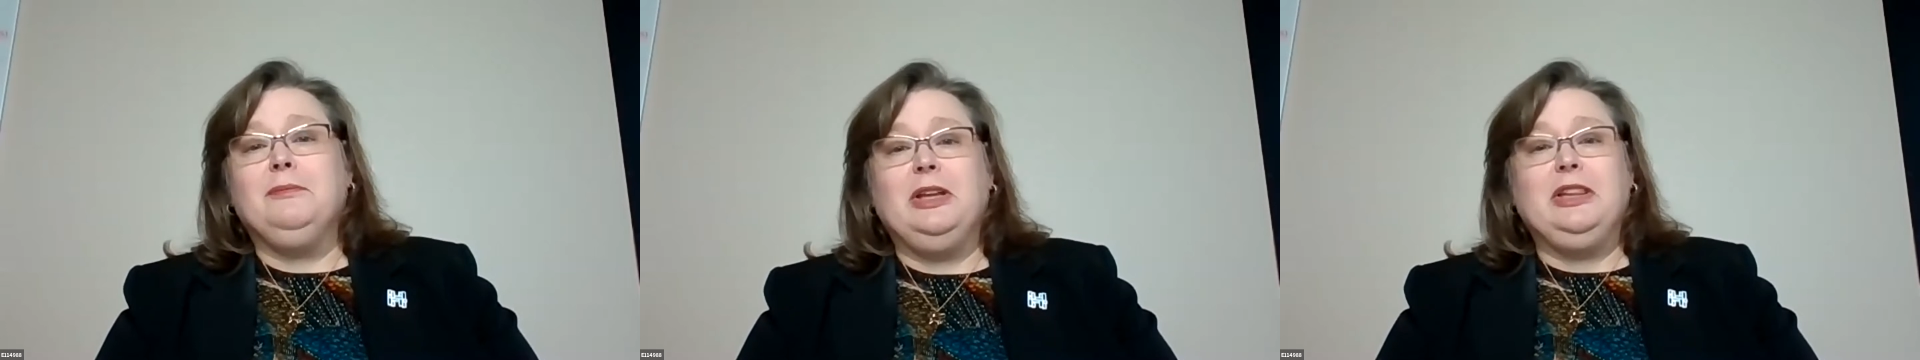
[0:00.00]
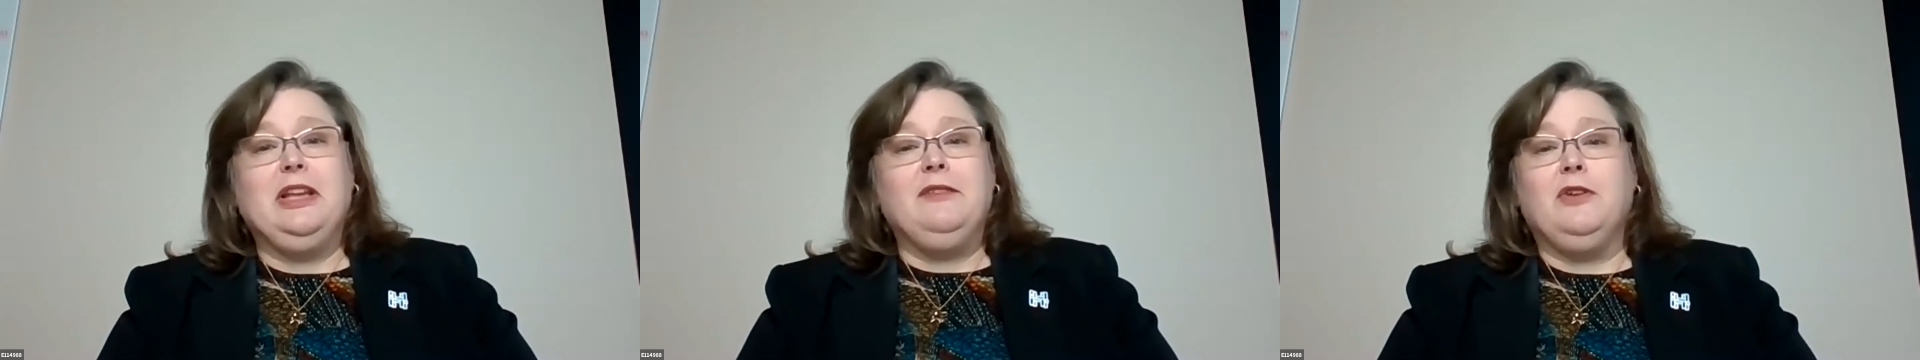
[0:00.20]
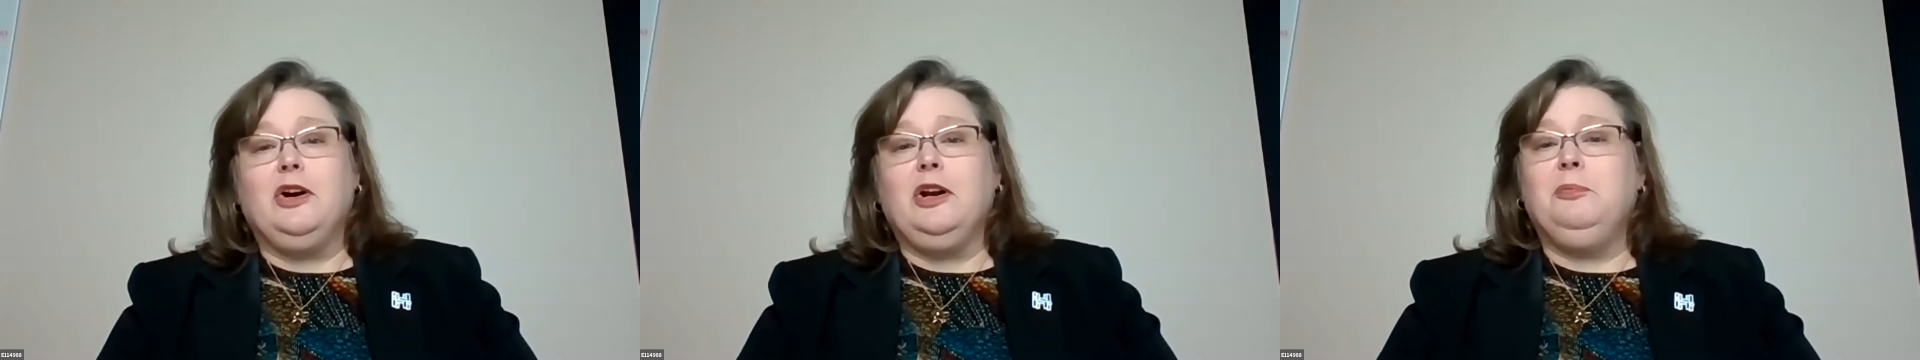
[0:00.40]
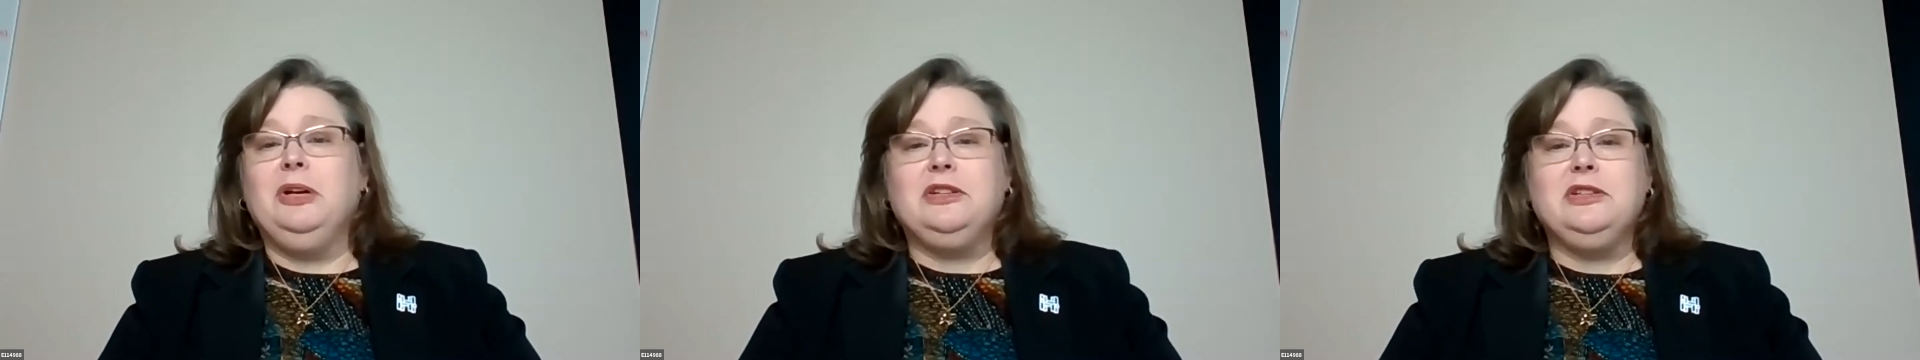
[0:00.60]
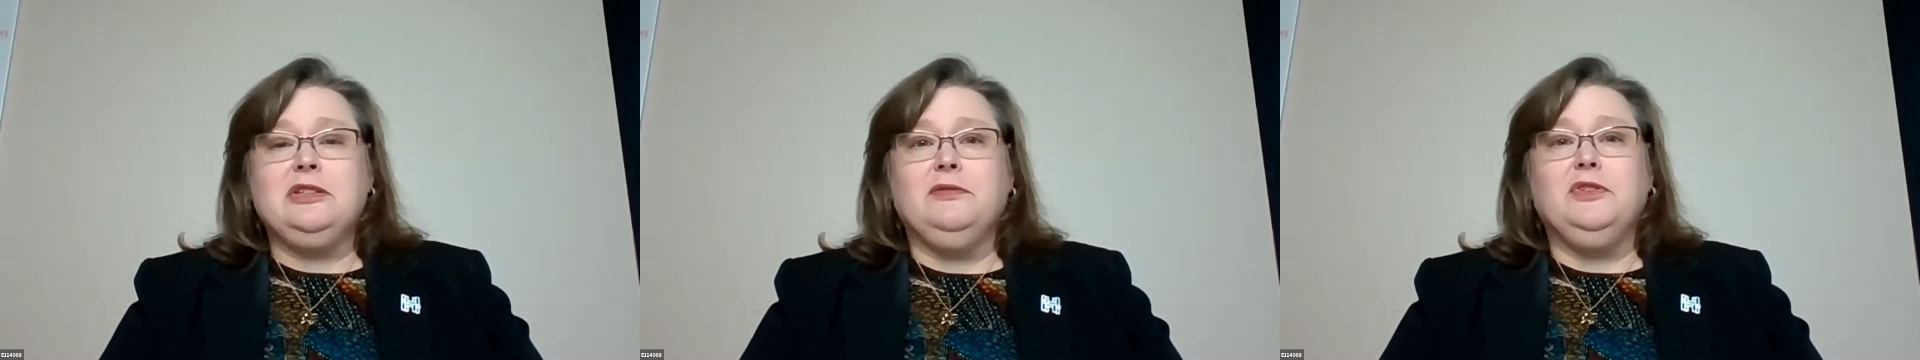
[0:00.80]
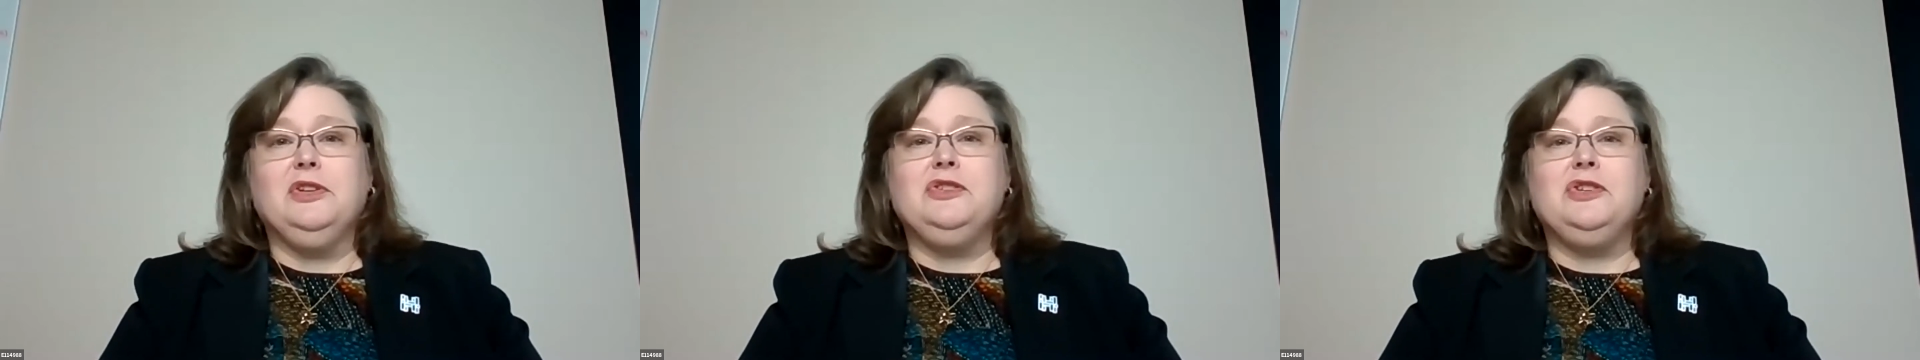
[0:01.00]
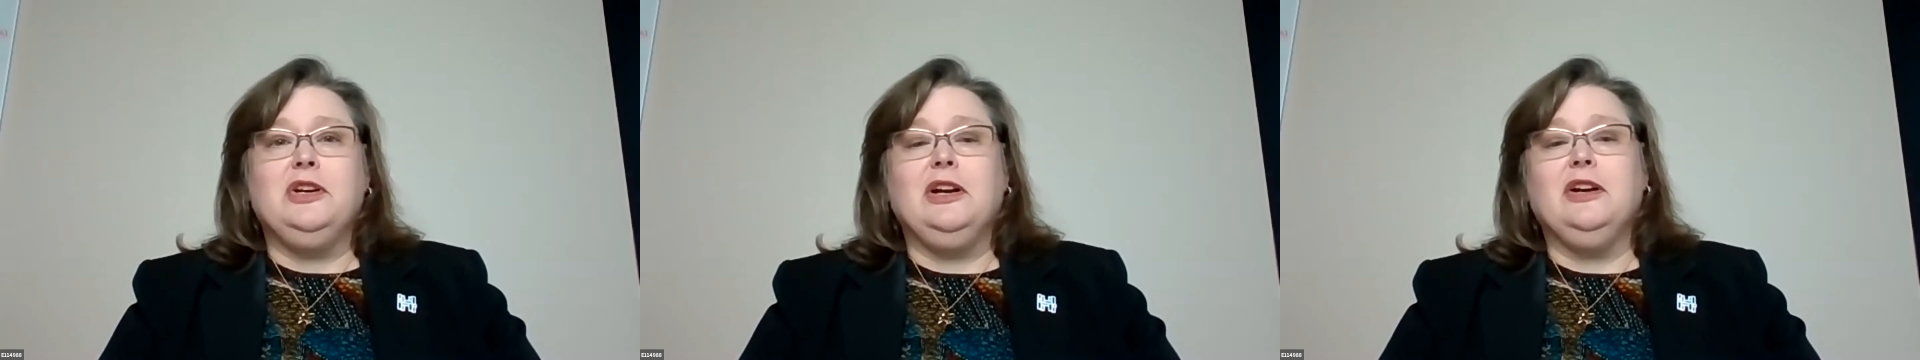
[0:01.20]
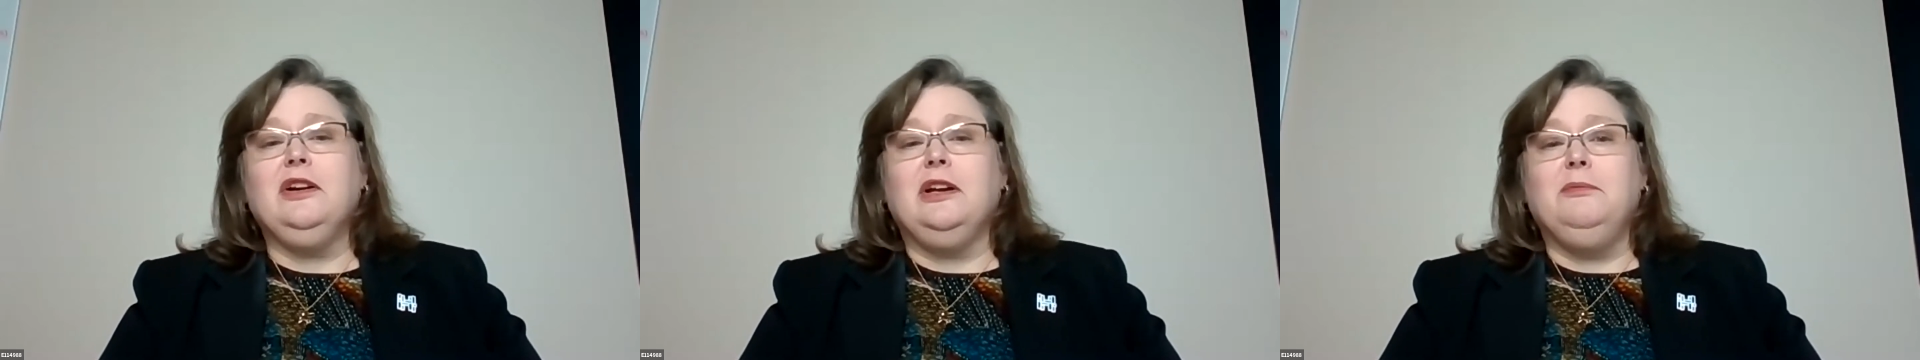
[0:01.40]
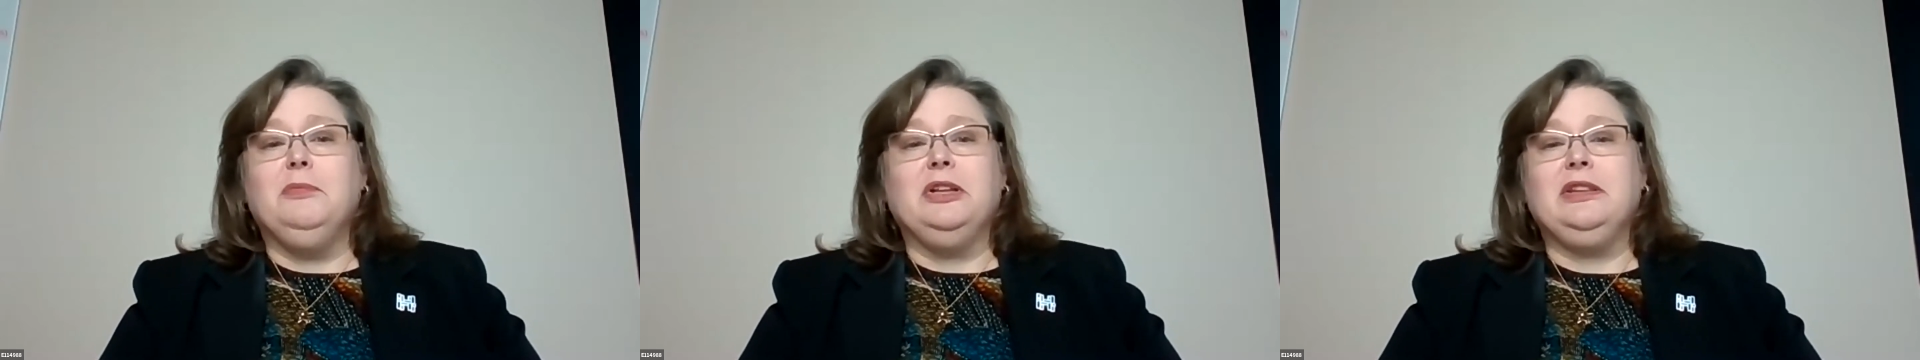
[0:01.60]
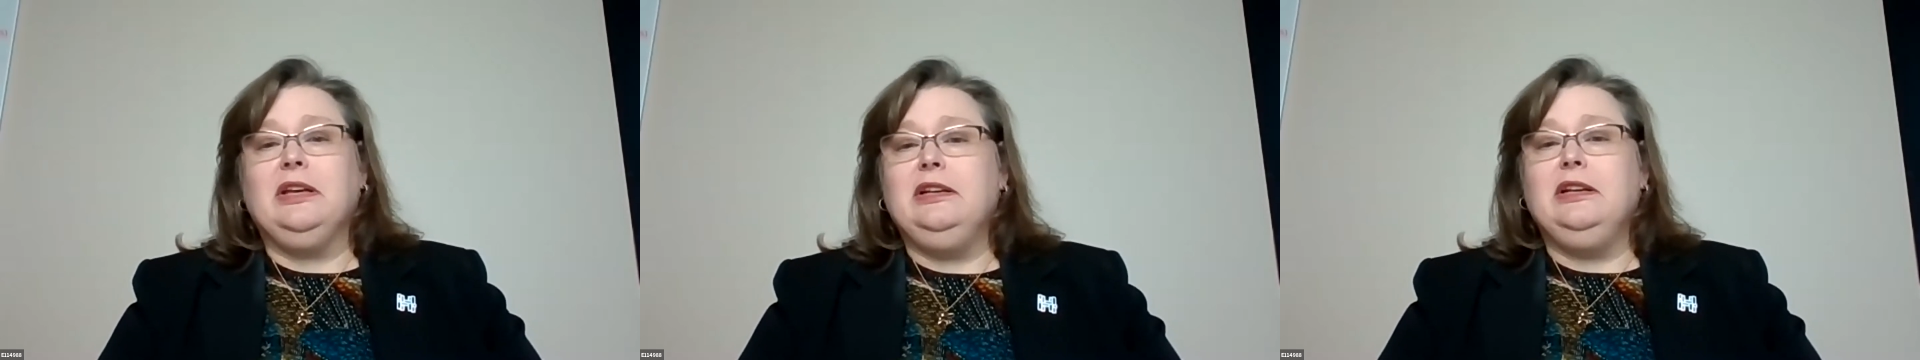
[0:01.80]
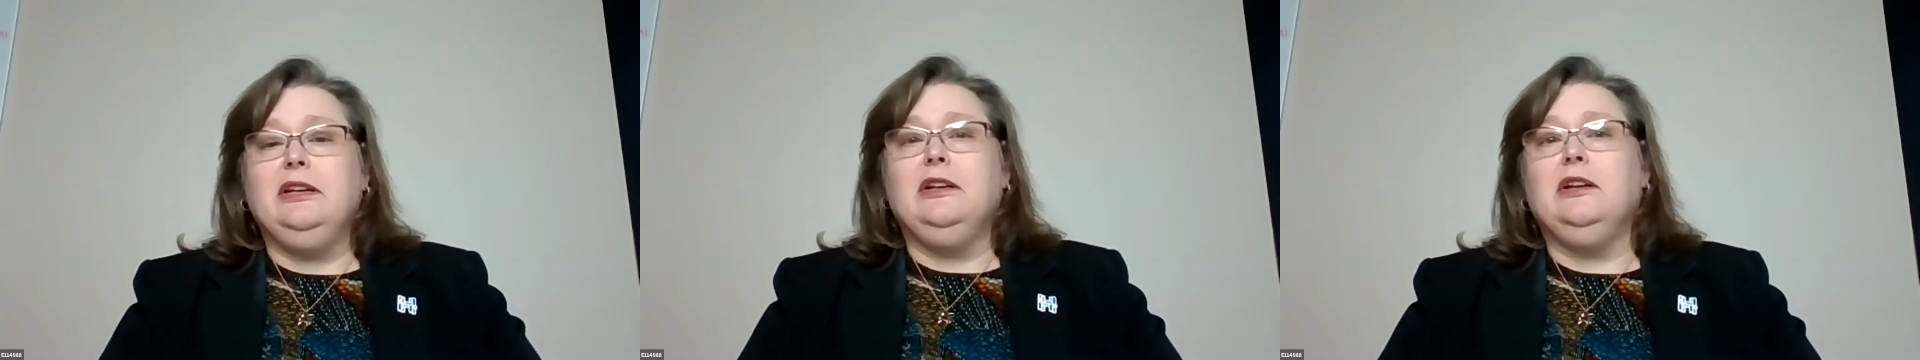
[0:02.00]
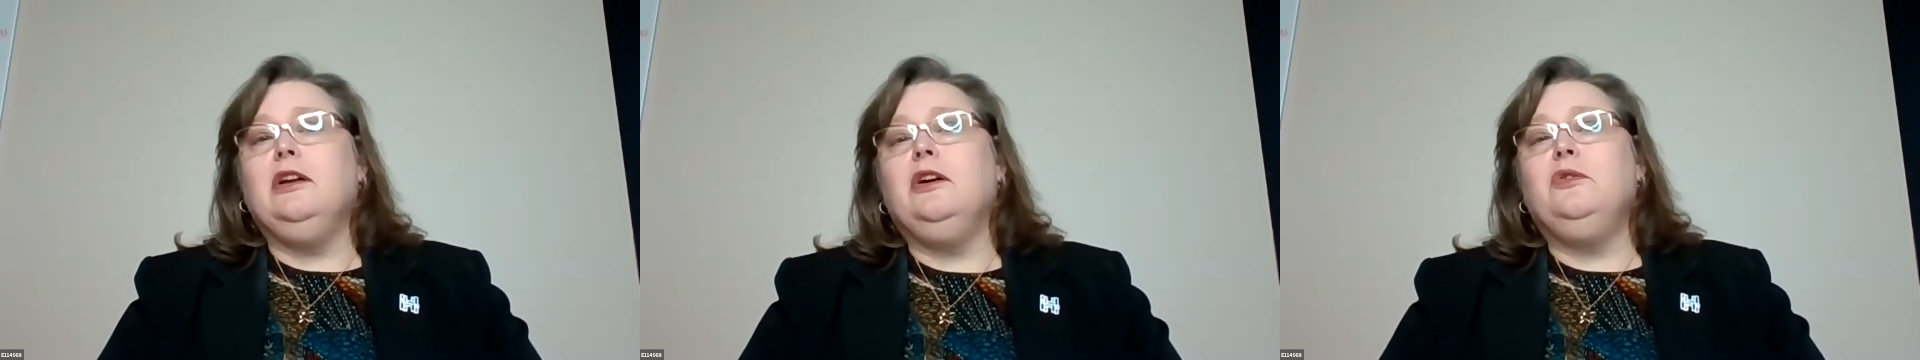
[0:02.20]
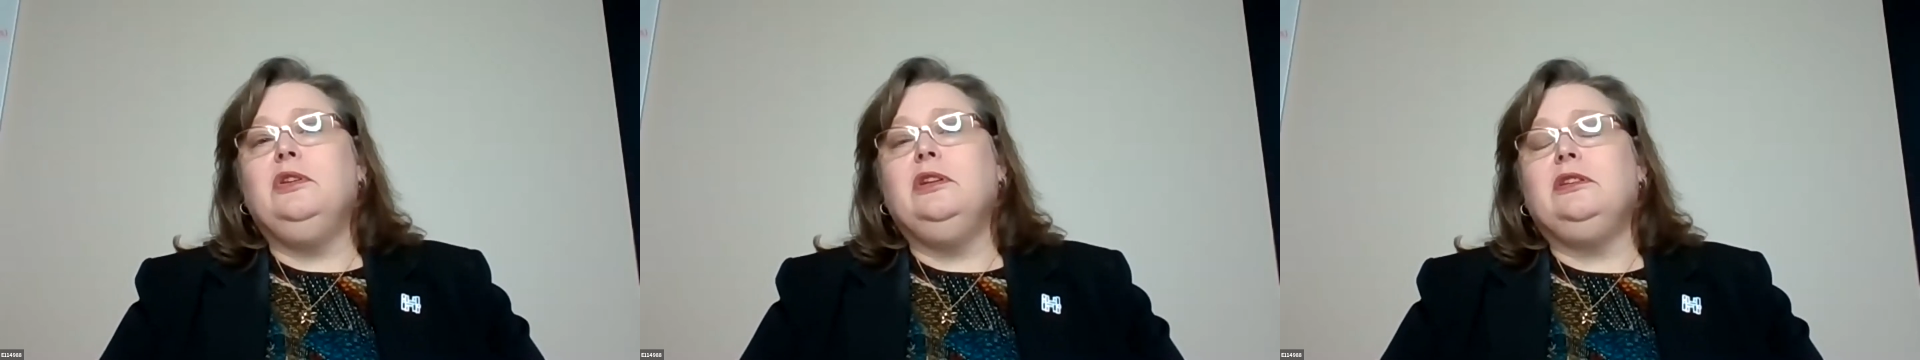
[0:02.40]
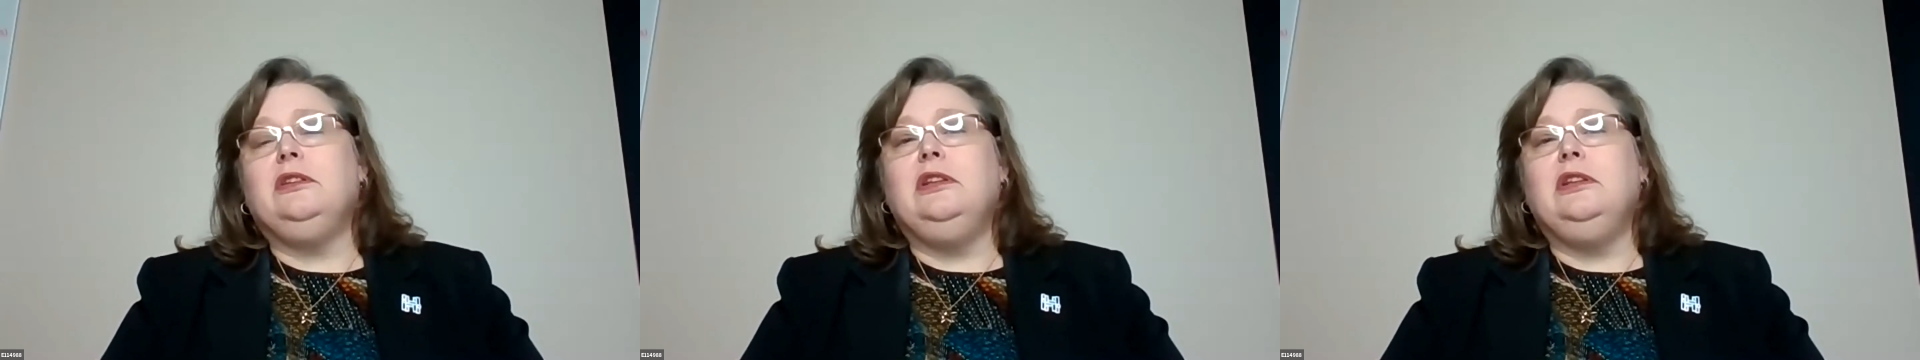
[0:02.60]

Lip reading: I mean, they've already picked civil engineering, but they didn't know